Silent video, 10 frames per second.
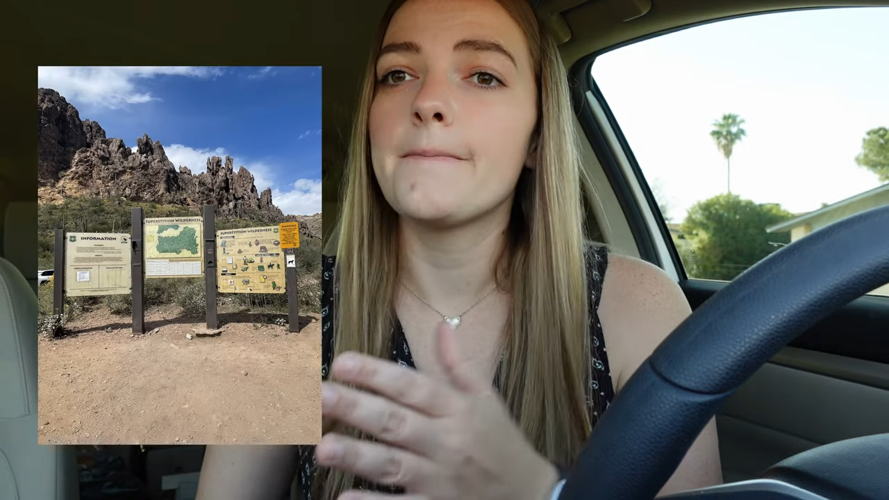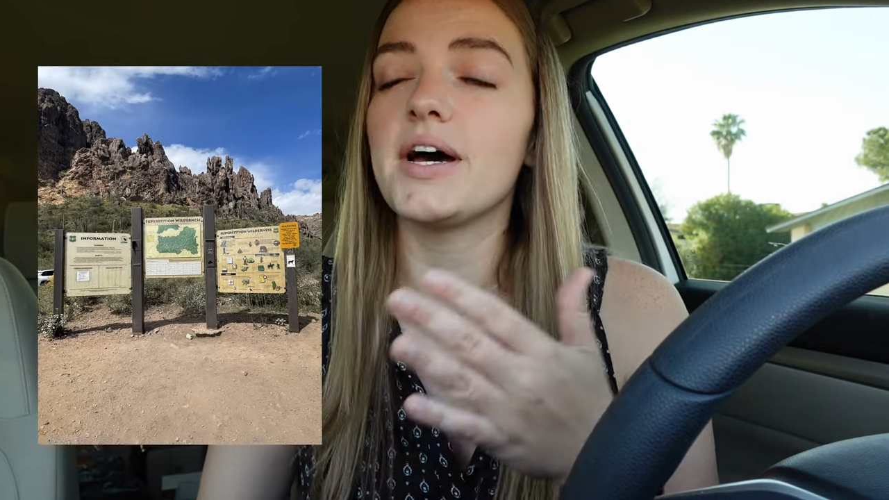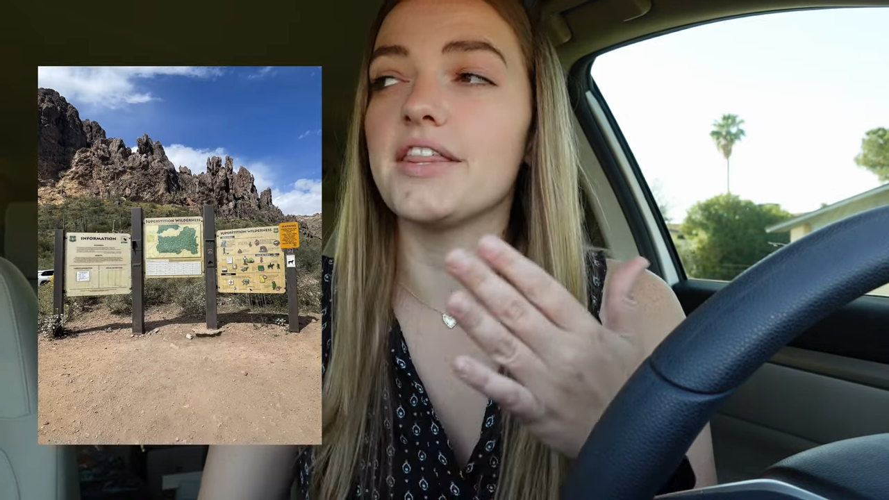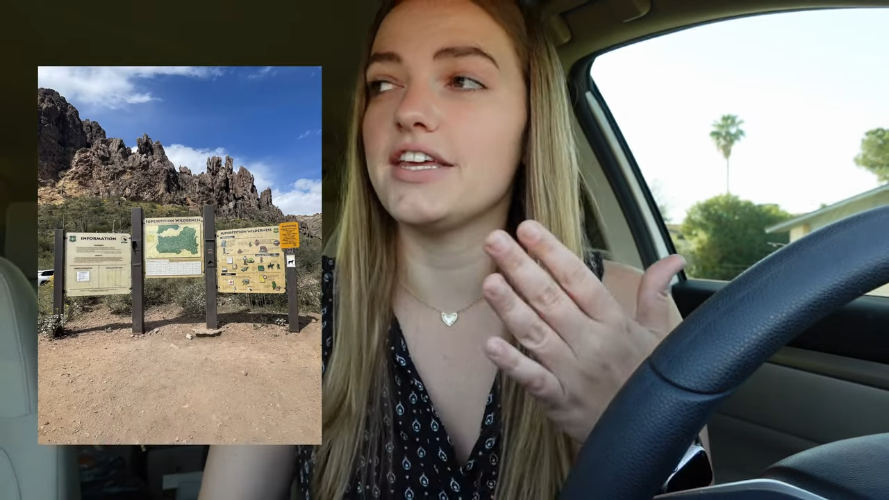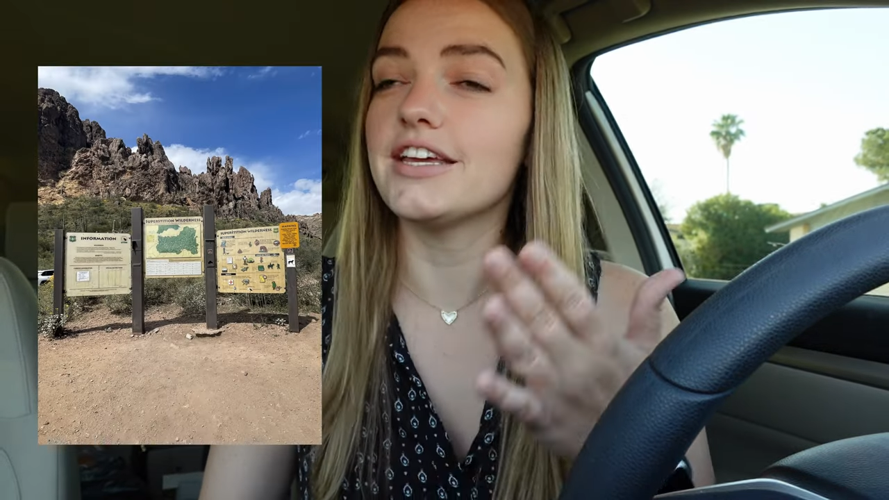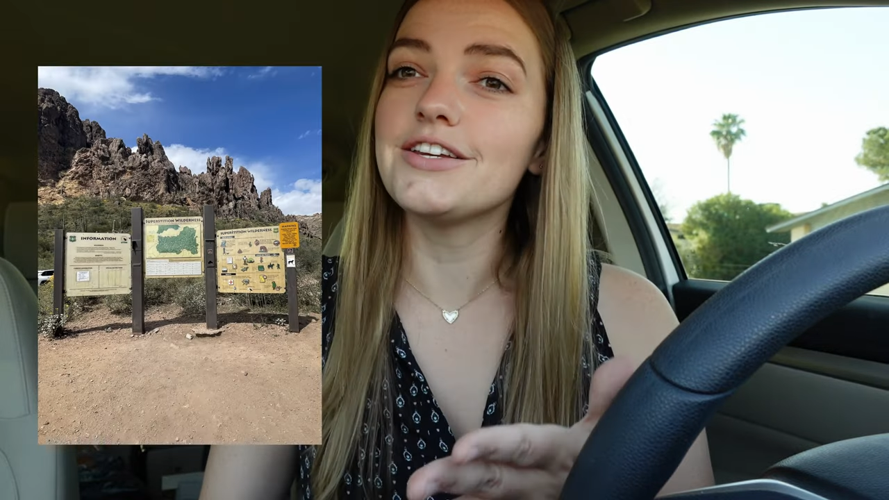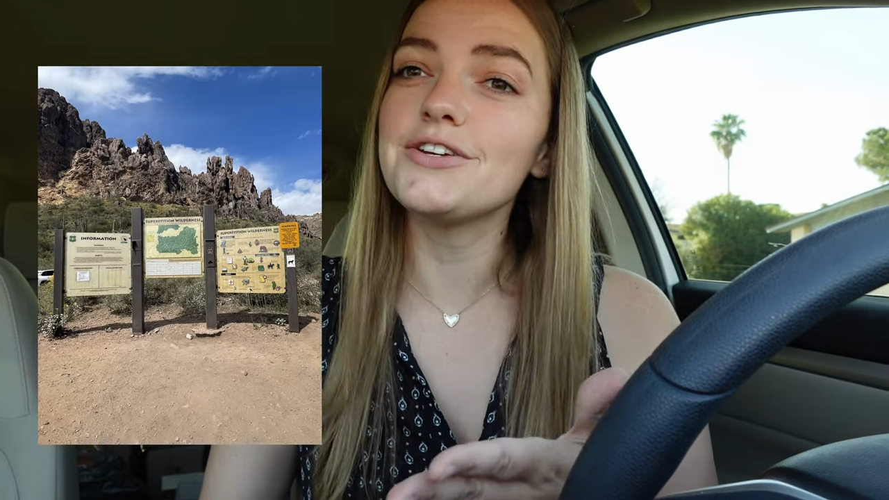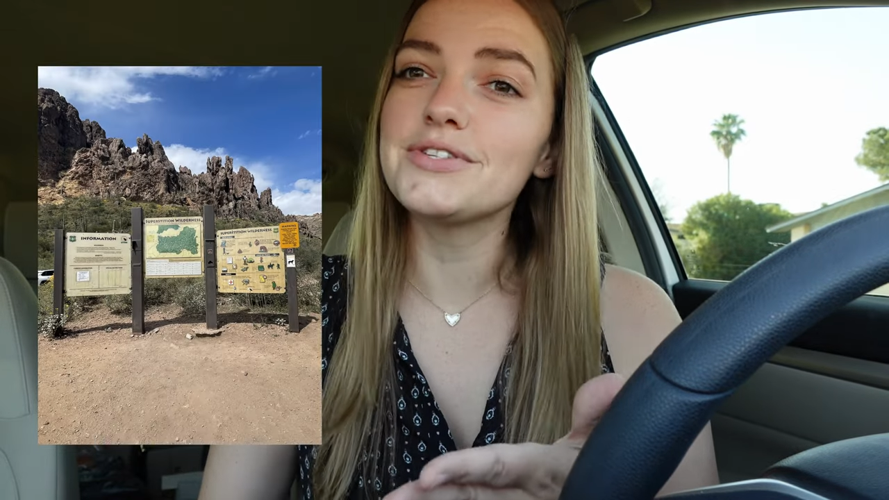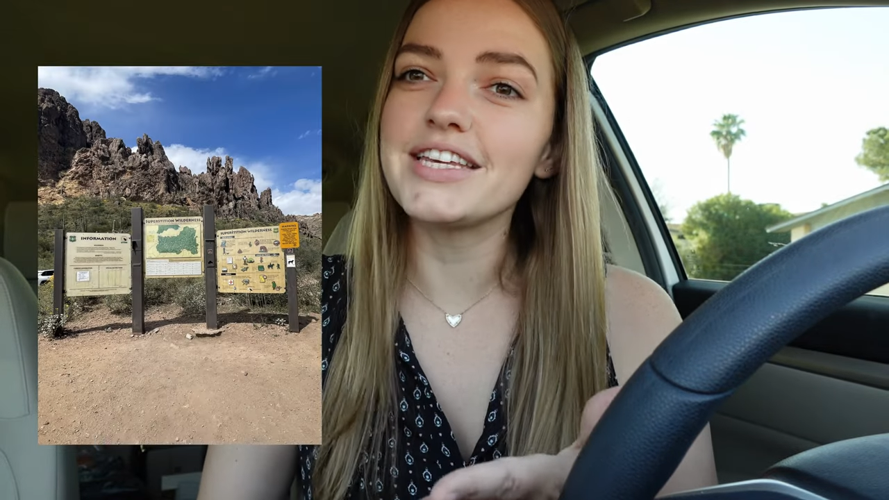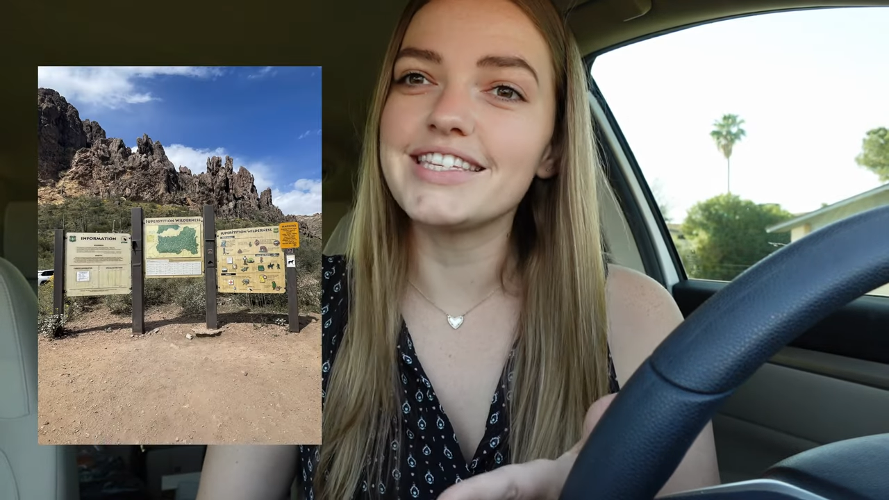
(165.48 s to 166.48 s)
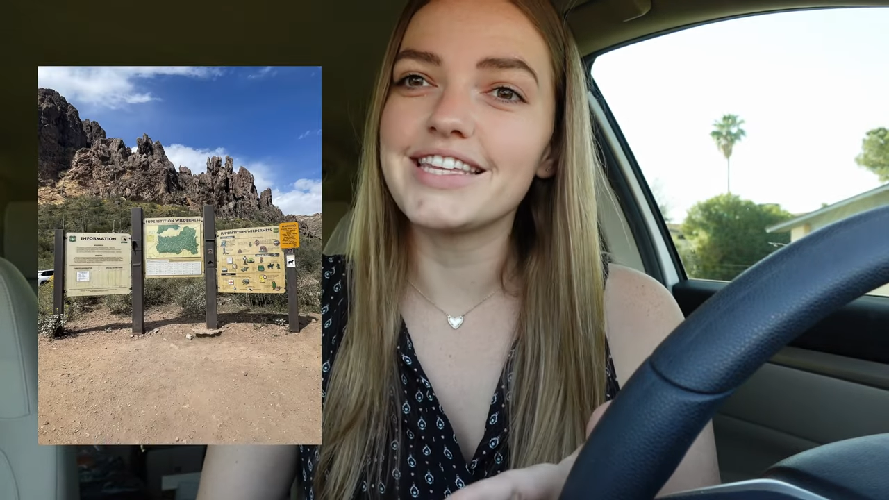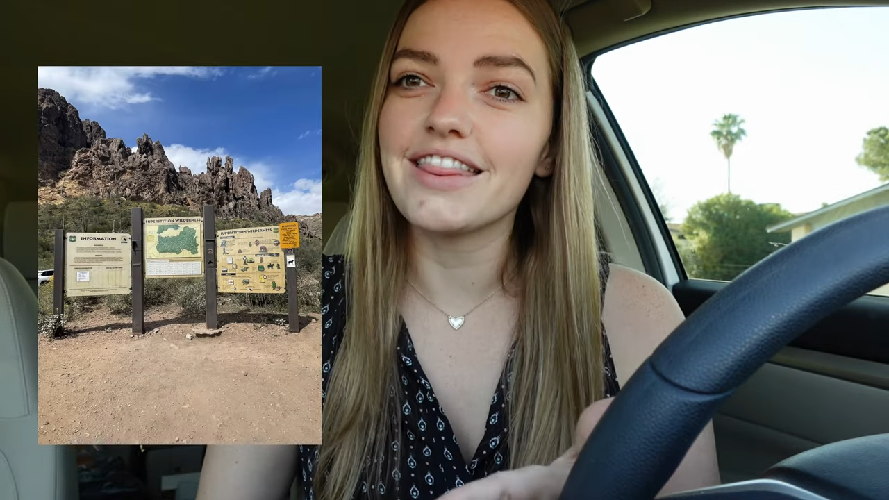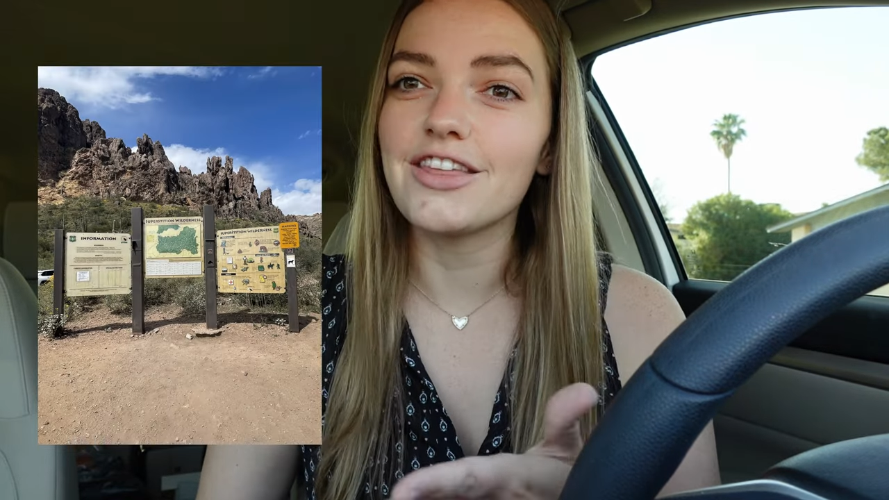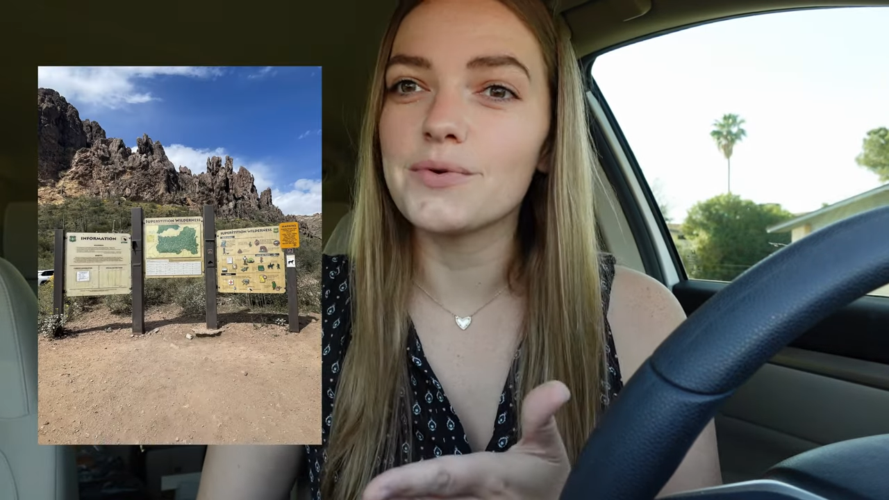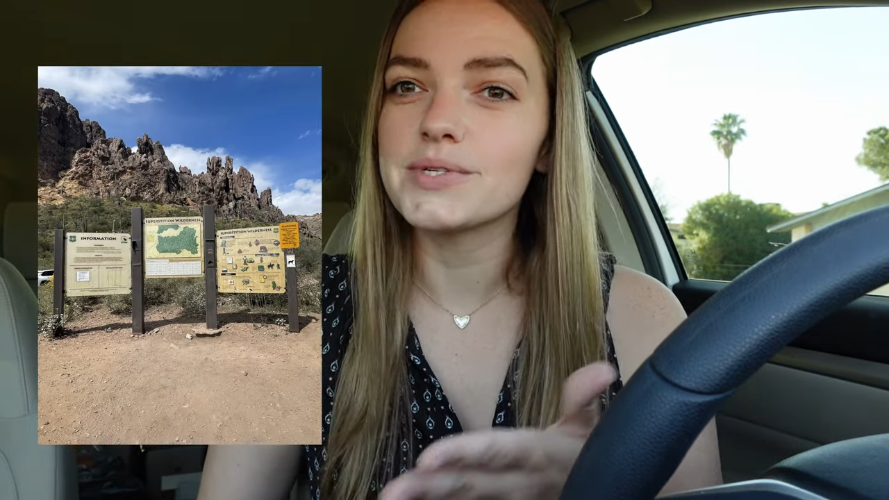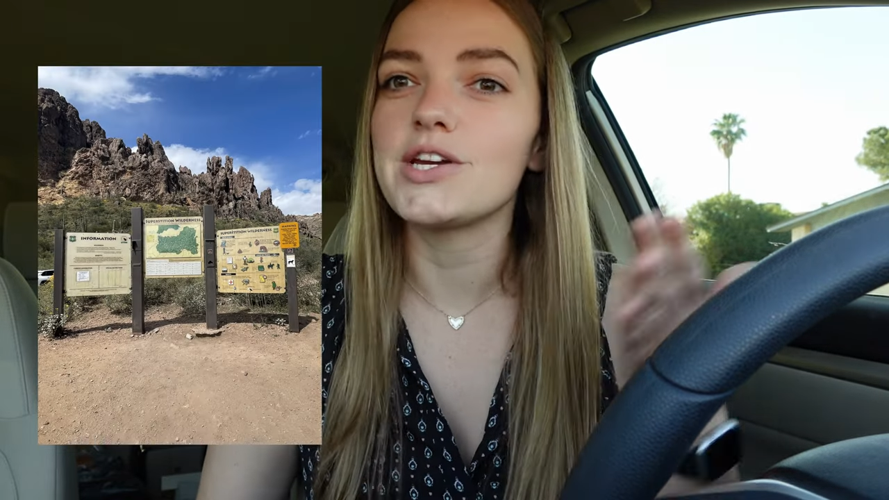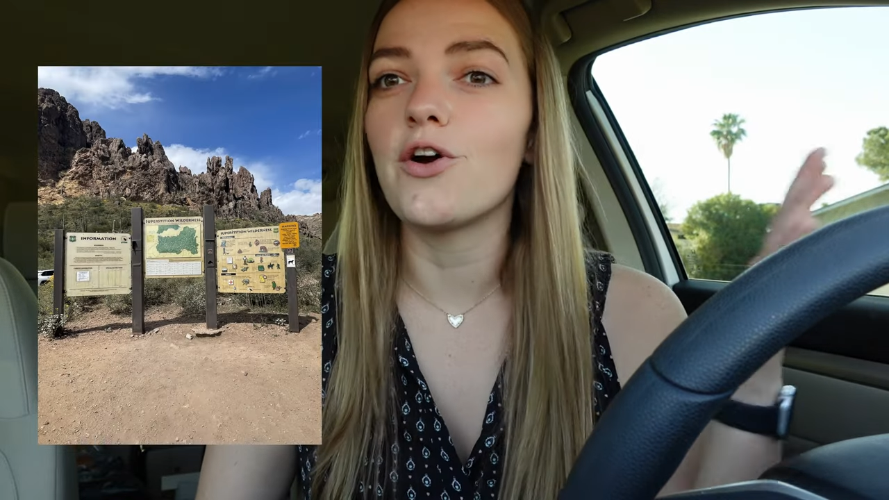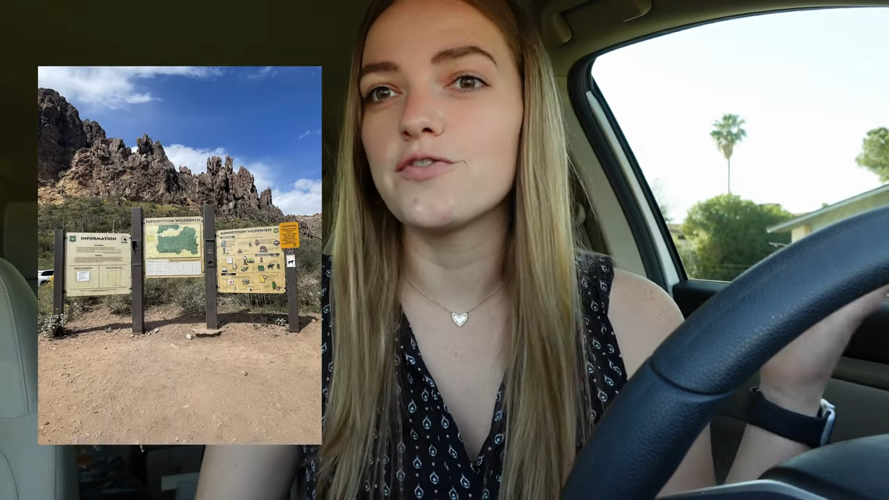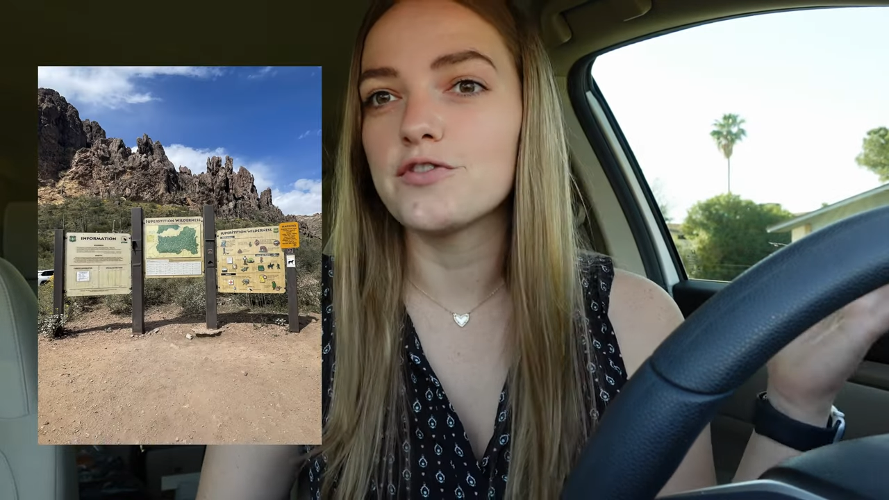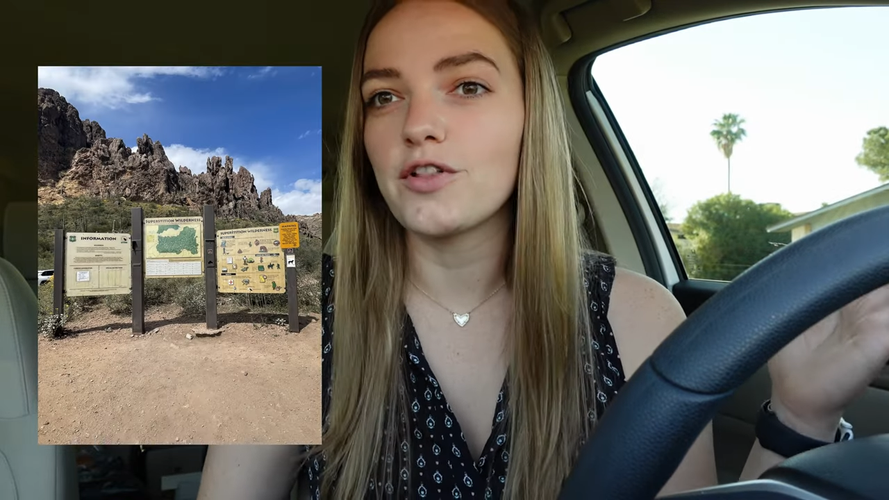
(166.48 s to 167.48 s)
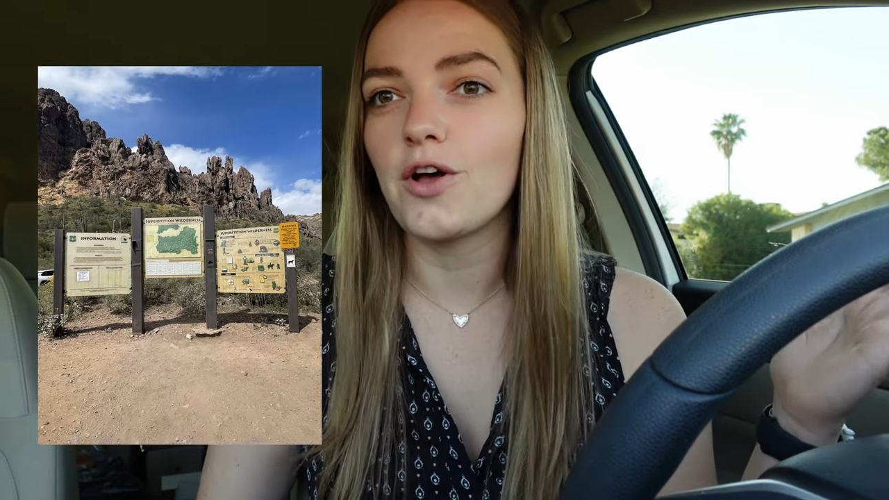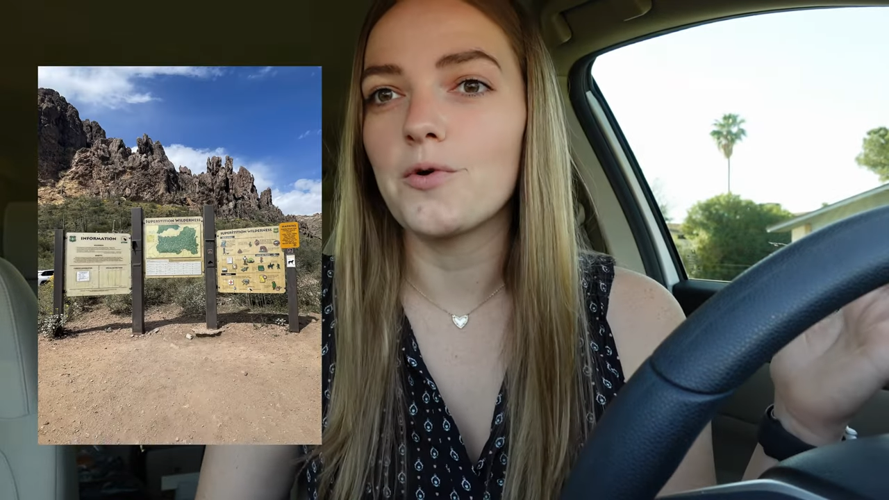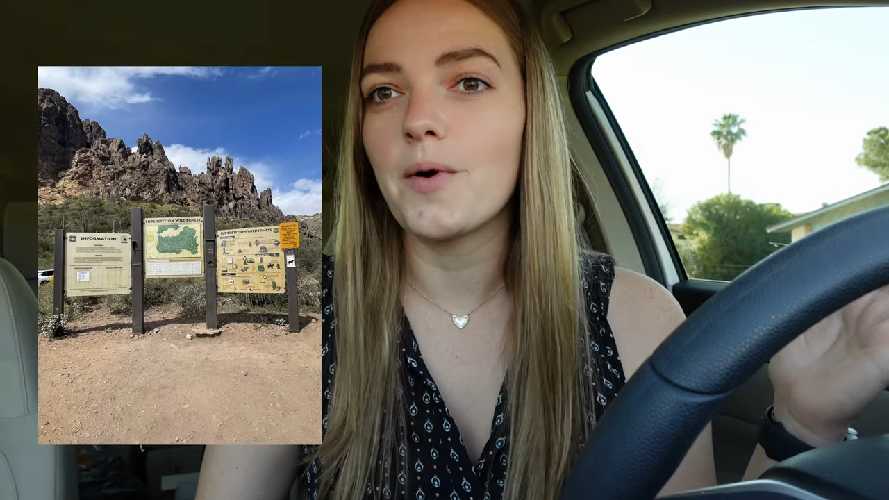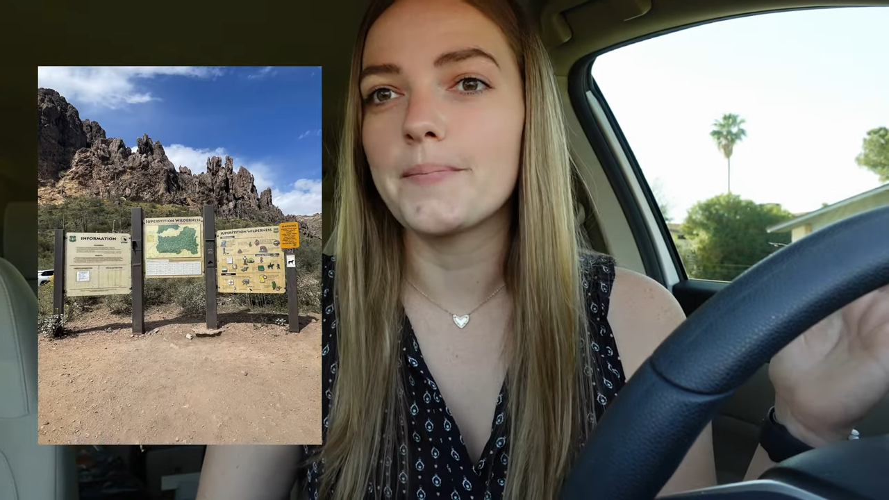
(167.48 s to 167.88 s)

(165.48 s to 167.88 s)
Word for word: but the good news is that there was an overflow